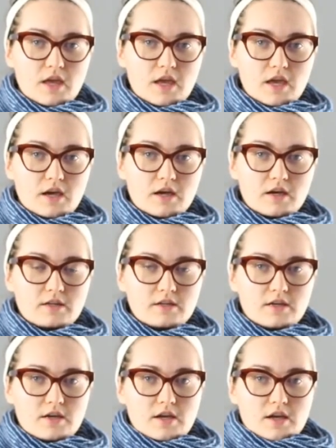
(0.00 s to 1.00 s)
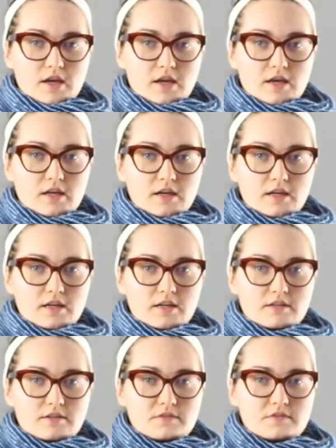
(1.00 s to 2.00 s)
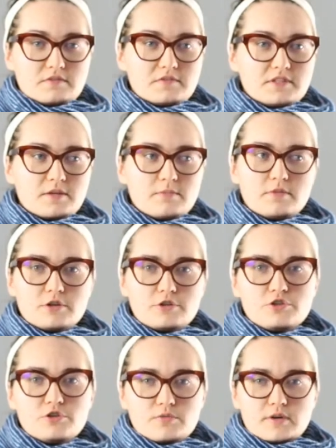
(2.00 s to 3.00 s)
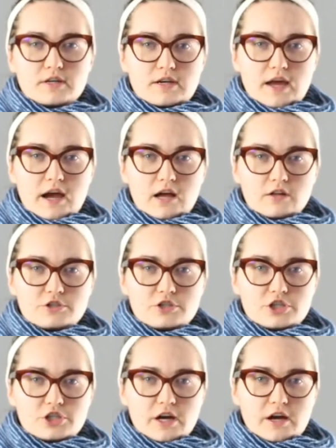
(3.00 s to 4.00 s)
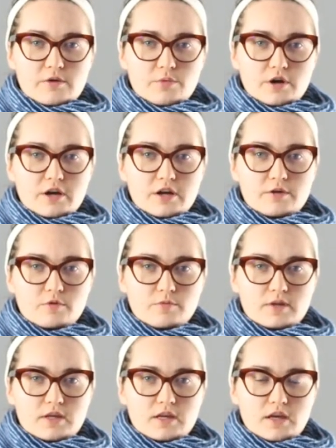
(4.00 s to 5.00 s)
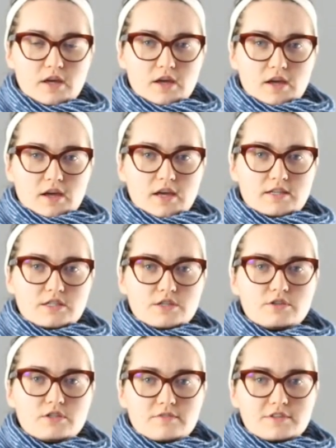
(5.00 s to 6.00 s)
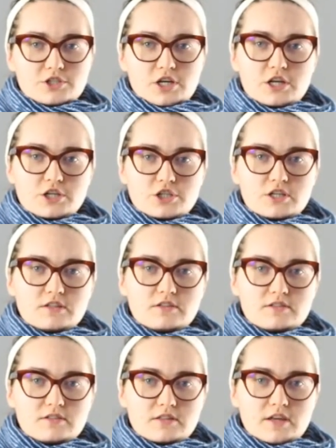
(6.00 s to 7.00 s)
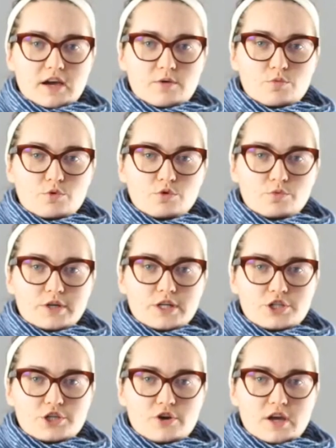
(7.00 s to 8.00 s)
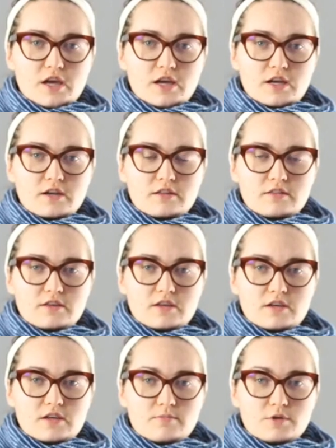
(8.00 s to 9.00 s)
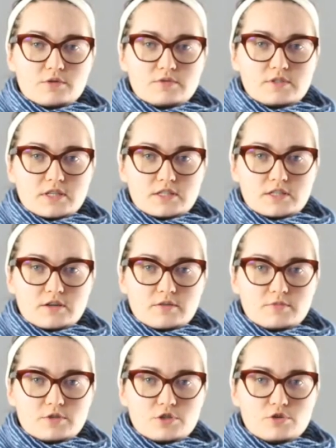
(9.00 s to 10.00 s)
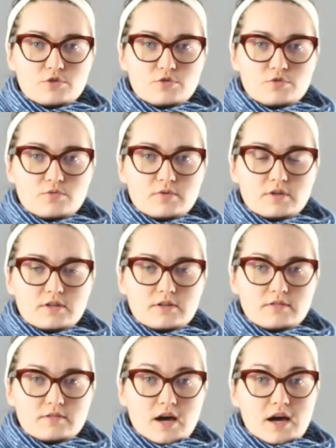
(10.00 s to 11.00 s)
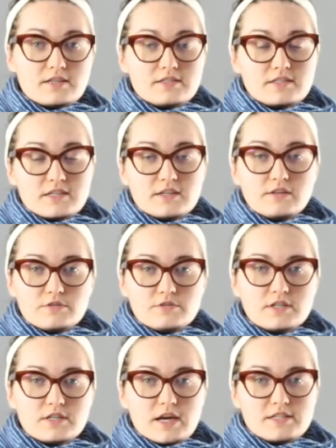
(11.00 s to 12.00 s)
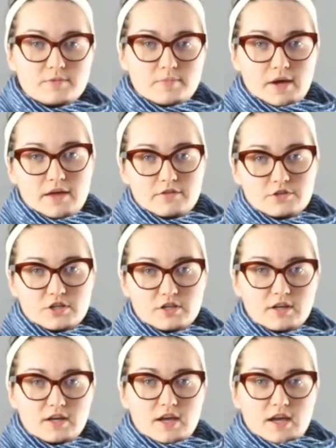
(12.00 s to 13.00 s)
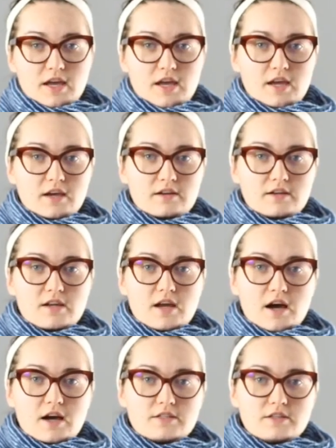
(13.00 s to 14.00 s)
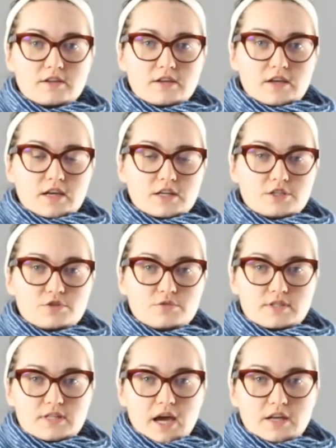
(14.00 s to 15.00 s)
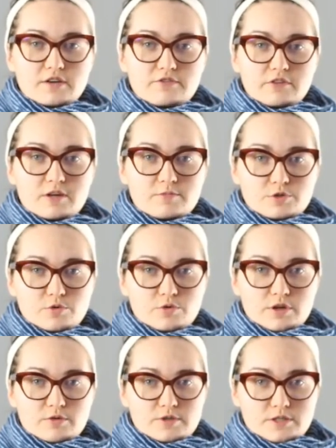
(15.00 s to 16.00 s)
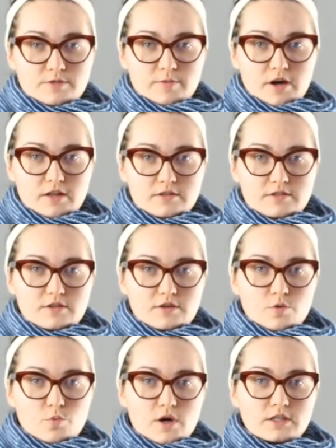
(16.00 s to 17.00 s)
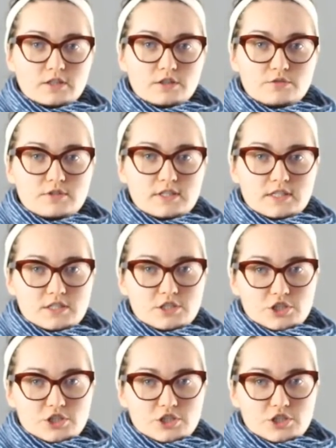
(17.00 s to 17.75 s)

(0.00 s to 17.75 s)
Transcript: And it is similar to an allergy shot where it will be a series of injections that will retrain the immune system to not see gluten as a pathogen and not induce that inflammatory response when gluten is